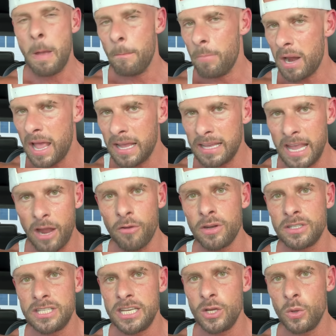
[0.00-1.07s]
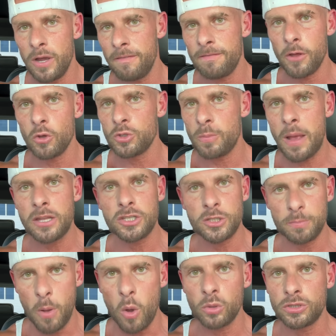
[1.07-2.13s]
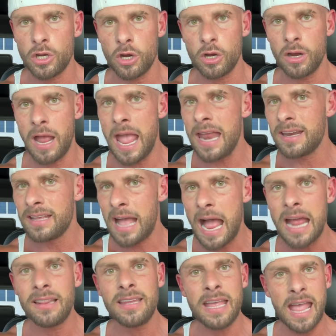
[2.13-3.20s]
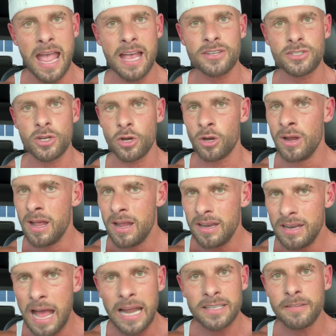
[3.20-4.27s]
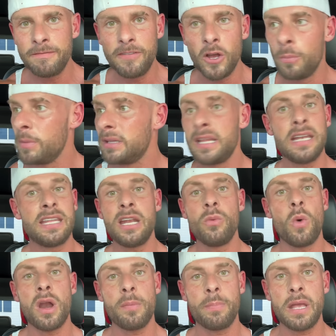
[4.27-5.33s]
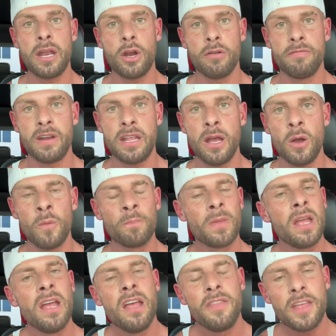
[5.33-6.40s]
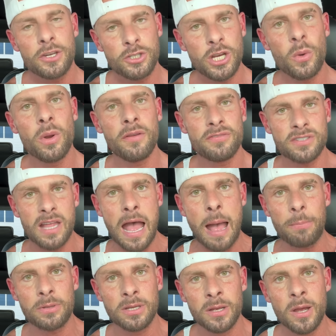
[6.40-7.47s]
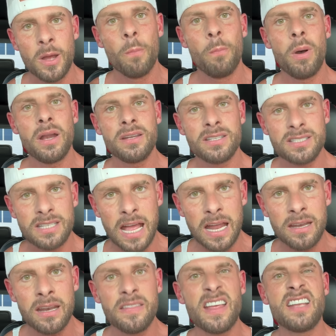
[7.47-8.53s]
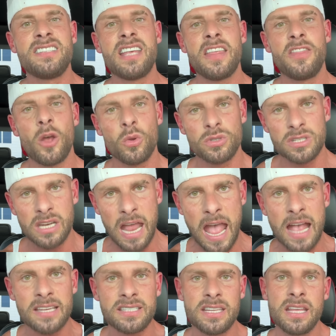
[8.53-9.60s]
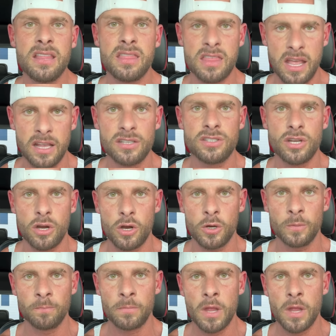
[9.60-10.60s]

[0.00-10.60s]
But I guarantee you, if those men spoke to her and kindly asked her not to film that they didn't want to be in her video, that she would have stopped. But instead, they said those nasty things to her.